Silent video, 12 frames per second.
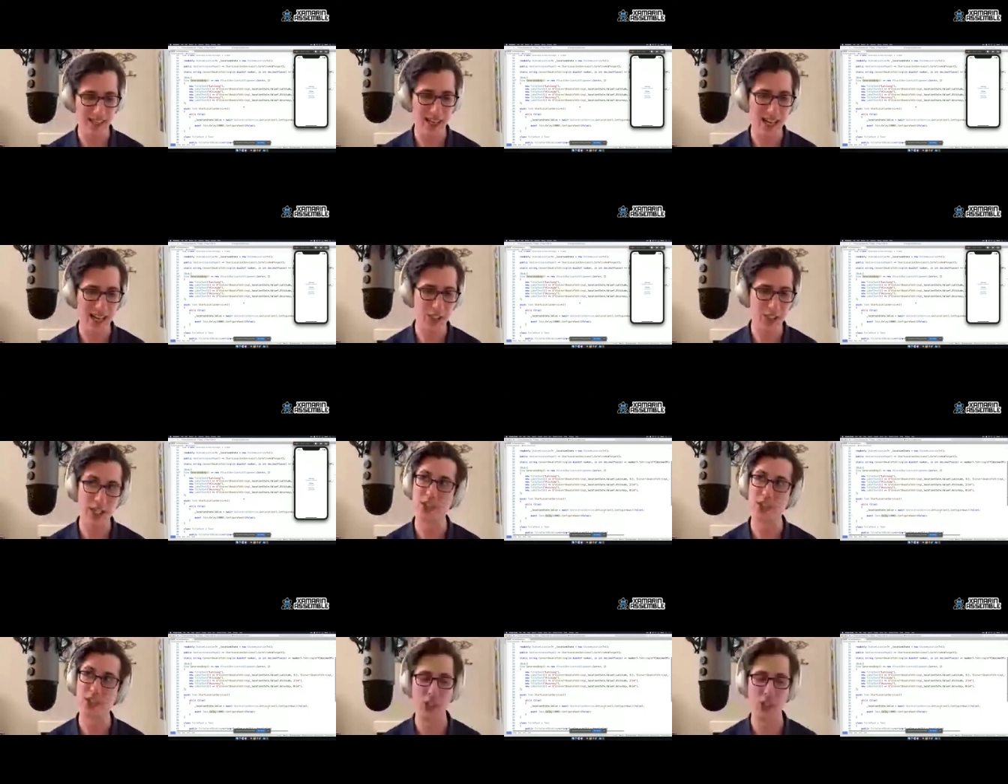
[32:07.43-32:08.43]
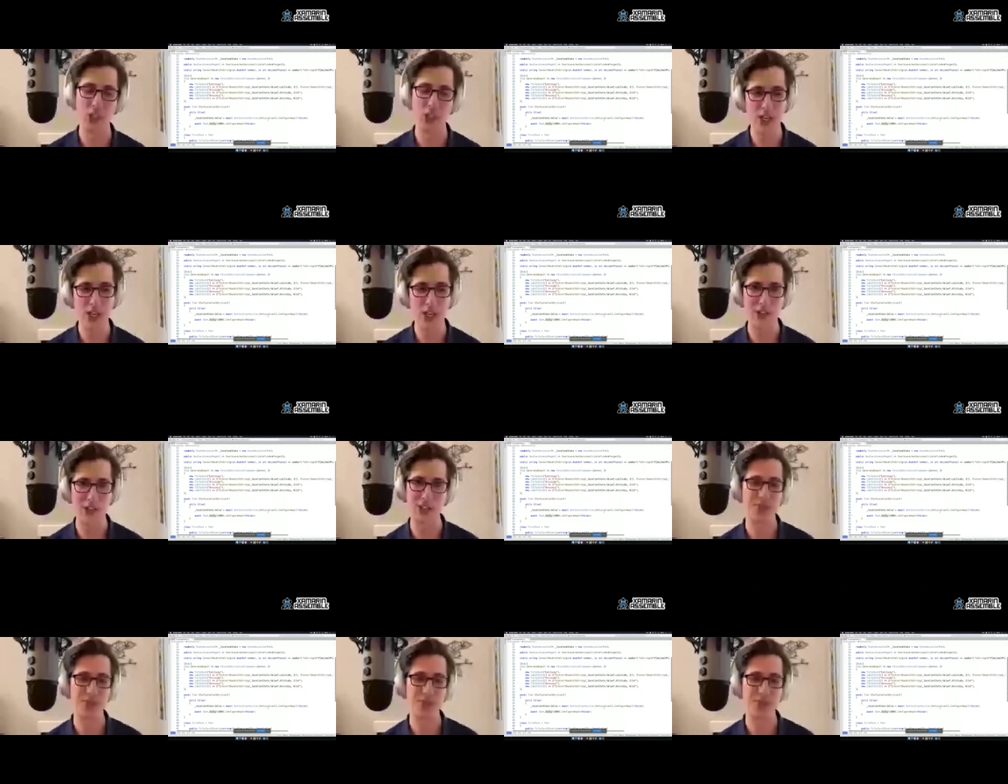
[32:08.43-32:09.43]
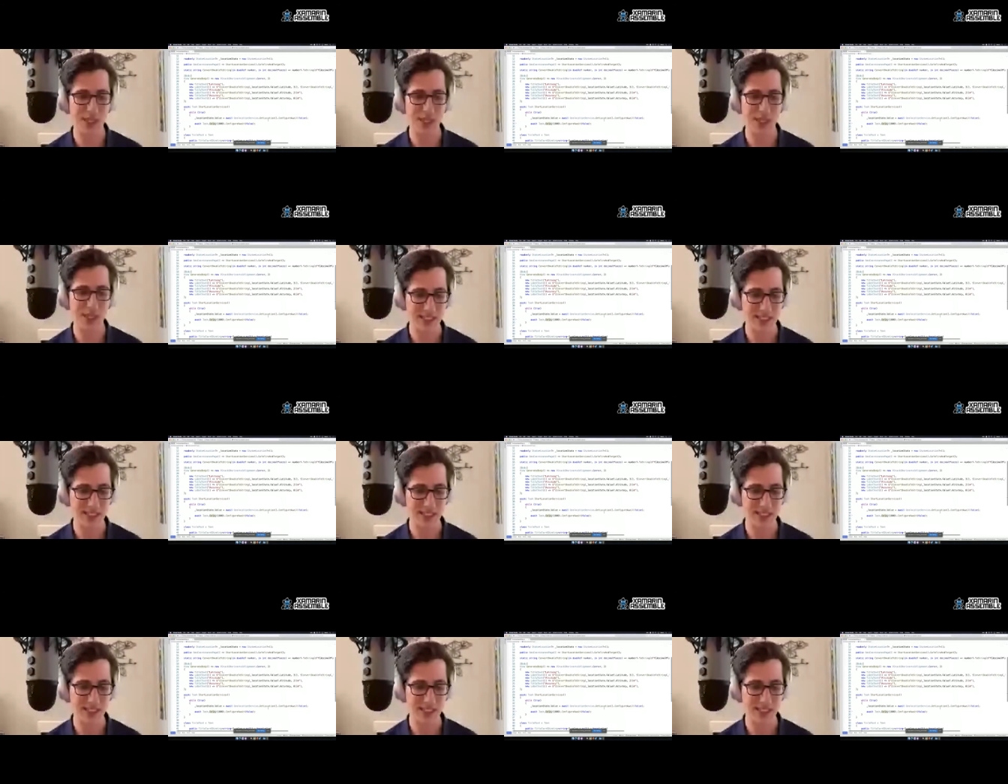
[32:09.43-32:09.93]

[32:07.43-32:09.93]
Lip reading: I check the geolocation to see if it's updated.